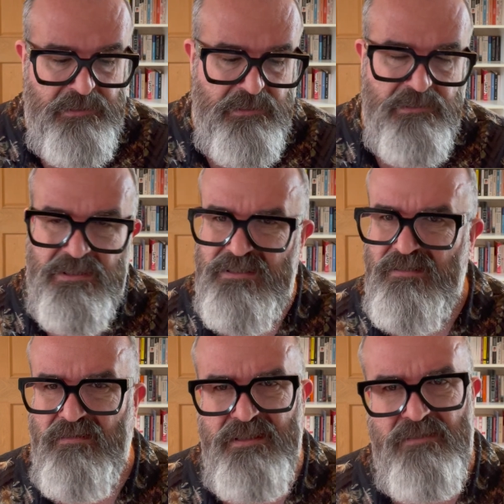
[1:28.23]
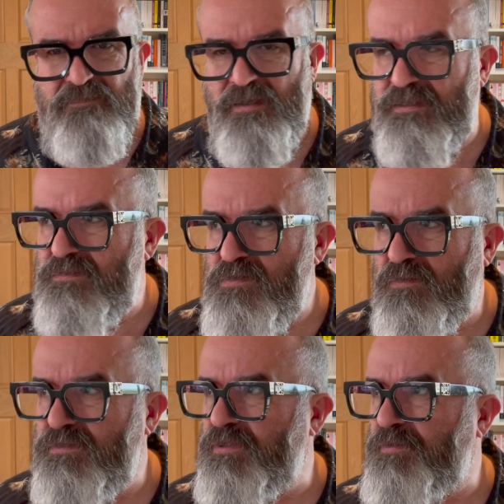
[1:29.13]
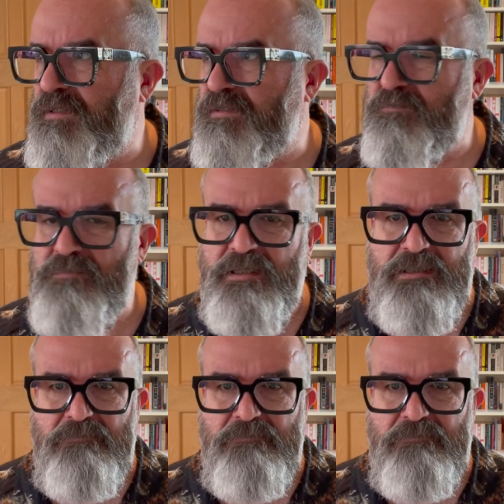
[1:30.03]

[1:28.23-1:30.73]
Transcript: He's kind of like not doing as many